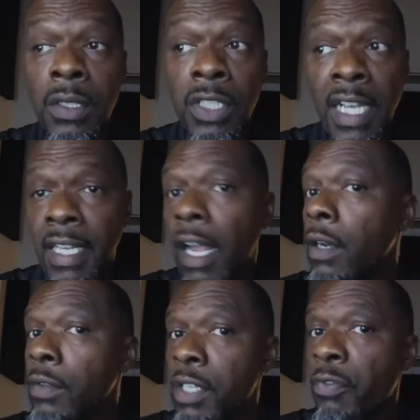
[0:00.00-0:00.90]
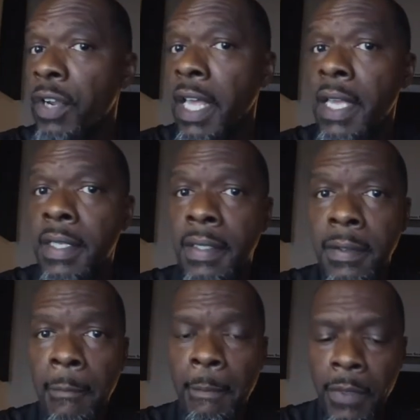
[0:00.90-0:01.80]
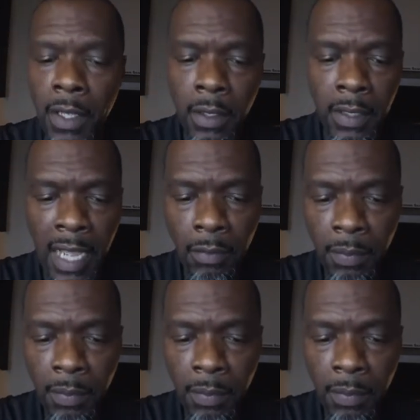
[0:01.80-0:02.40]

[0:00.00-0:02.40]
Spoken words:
check it out on different days. That